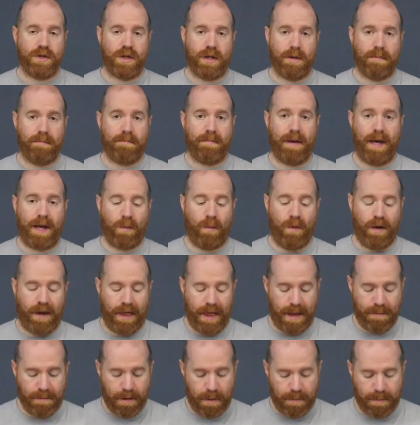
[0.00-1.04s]
you can pick one of
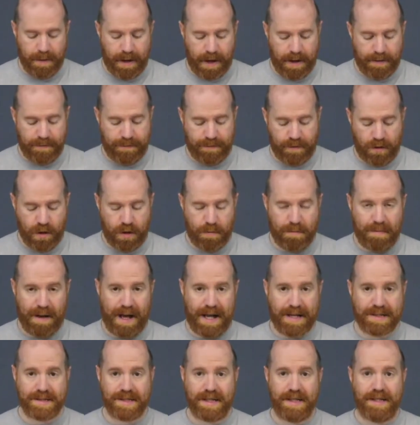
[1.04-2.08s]
them up if your
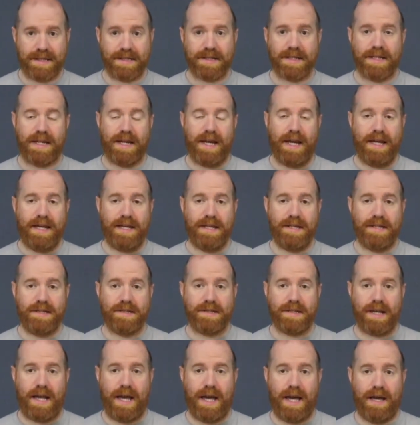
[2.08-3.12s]
basket
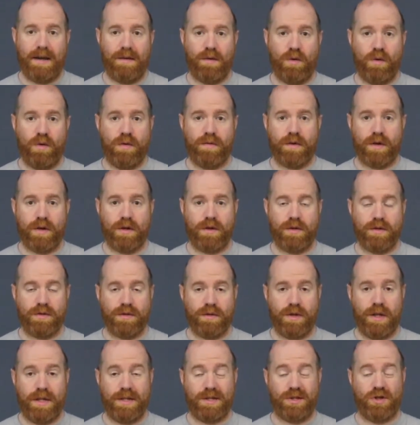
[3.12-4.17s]
is
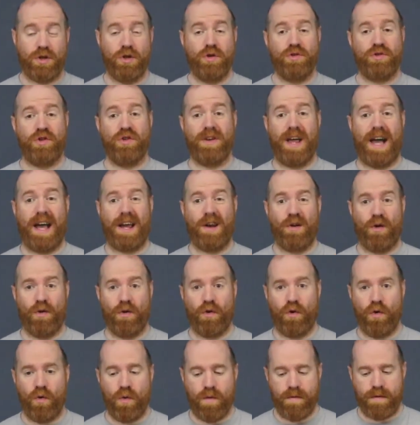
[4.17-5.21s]
$229
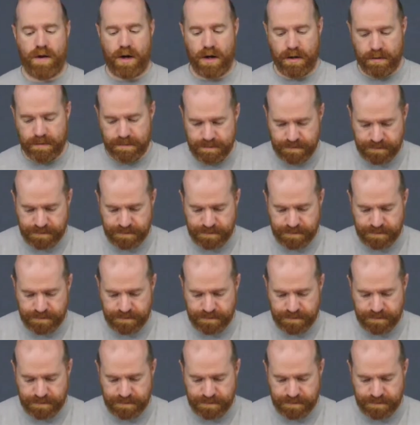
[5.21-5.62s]
or over.